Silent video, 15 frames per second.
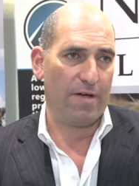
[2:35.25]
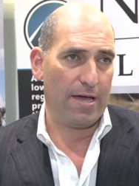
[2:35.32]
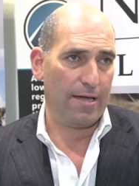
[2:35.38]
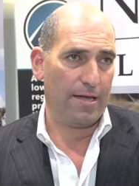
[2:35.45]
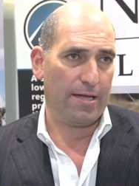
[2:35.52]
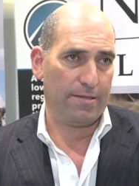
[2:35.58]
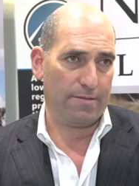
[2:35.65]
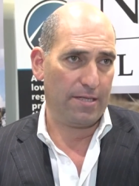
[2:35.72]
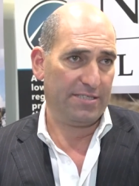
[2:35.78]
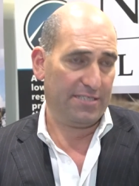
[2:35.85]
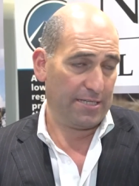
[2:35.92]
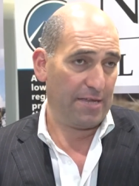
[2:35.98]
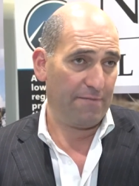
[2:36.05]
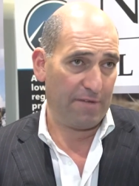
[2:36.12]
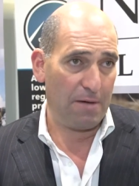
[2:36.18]
a, a
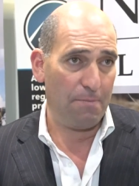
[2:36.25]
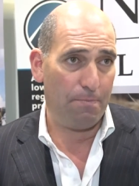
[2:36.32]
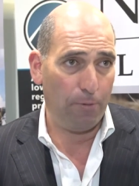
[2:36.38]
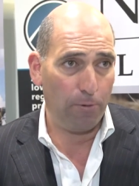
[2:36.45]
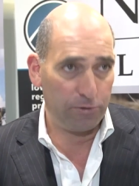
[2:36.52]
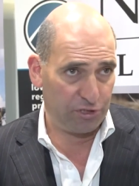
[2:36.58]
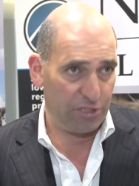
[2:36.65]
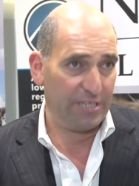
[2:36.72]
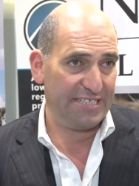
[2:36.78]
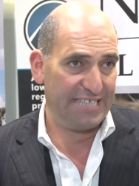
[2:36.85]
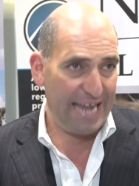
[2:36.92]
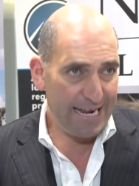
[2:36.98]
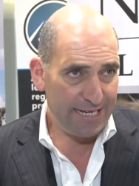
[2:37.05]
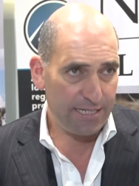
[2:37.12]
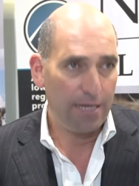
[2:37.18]
significant portion of
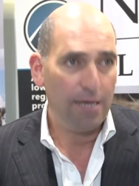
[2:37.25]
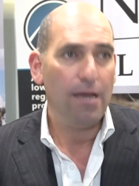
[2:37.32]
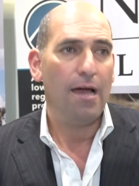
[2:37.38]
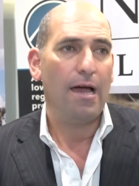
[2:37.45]
debt